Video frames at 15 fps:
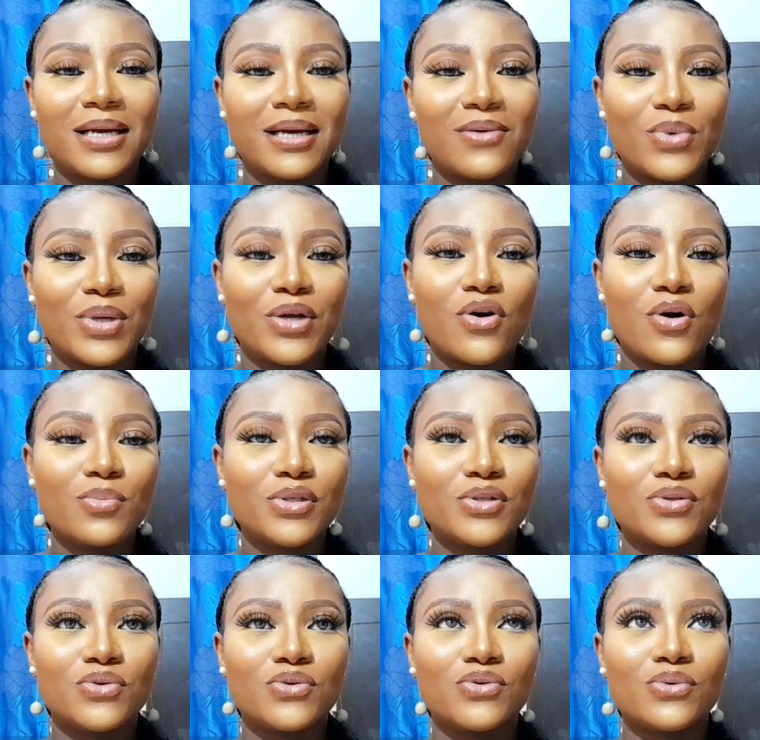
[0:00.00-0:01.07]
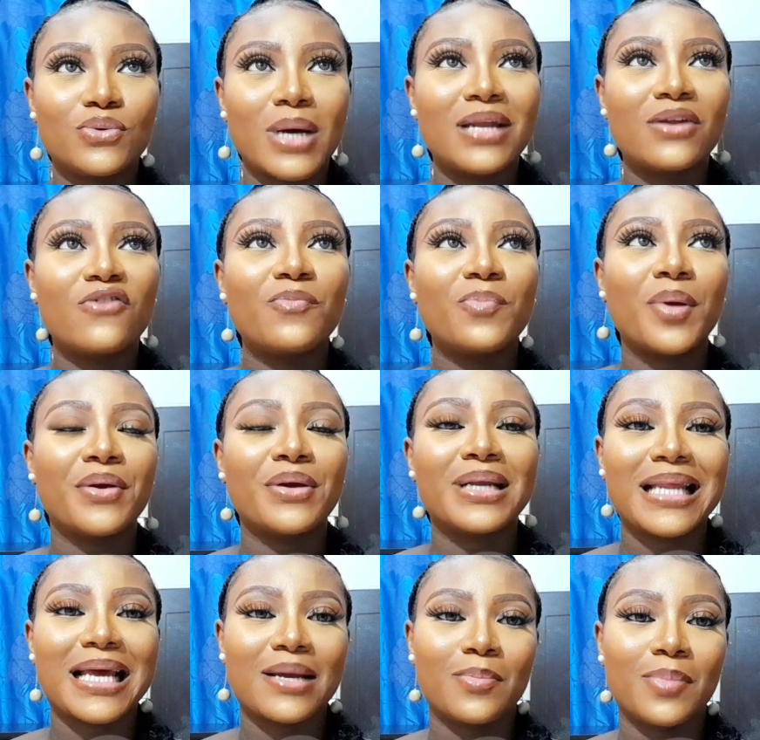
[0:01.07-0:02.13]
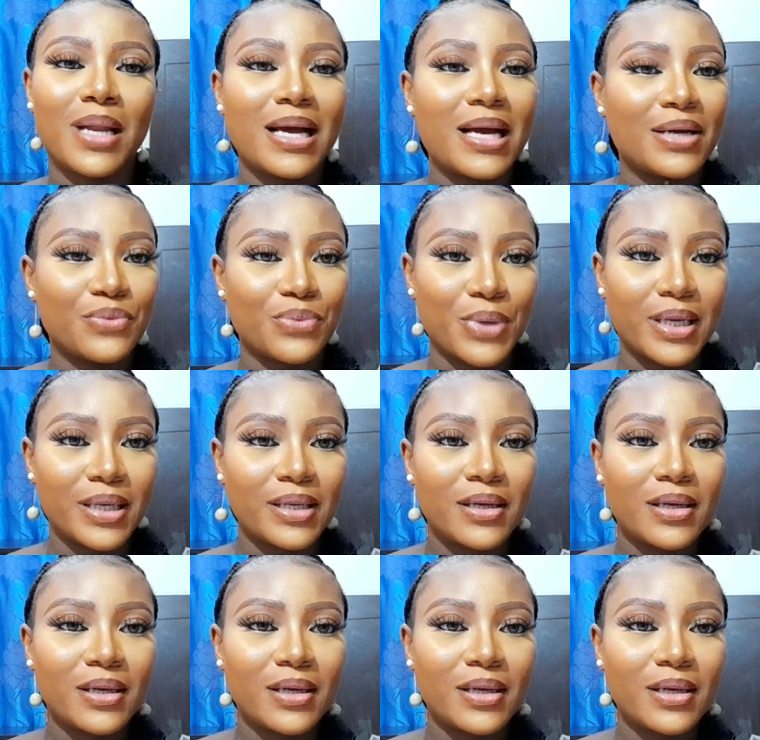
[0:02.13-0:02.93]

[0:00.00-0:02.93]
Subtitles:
when it comes to, I love pairing like black and red,